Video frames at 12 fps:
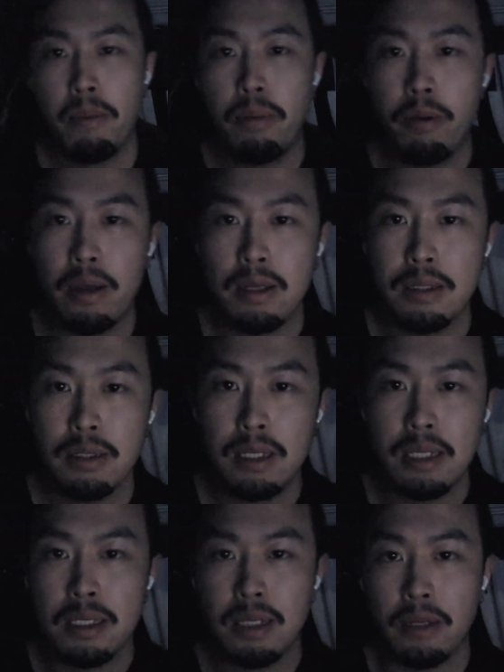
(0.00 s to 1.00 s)

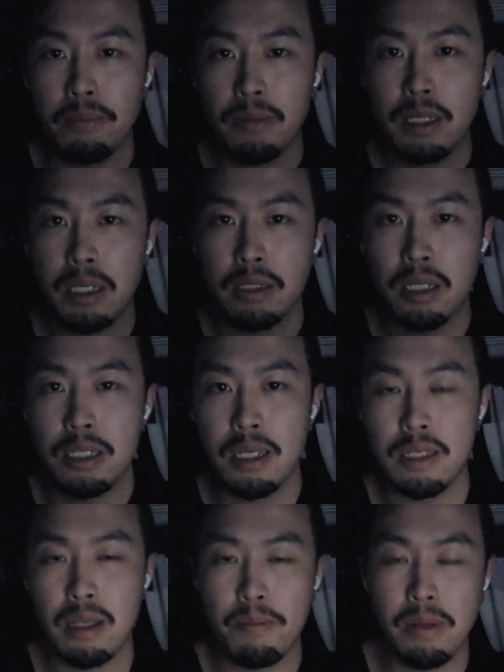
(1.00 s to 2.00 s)
persisted in the
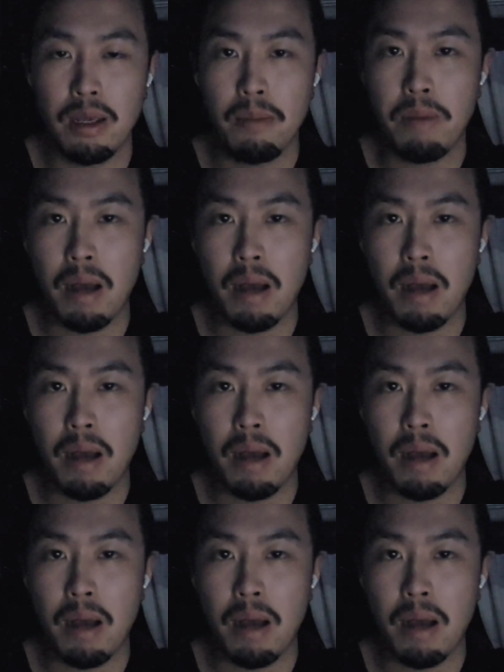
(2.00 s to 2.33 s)
CCP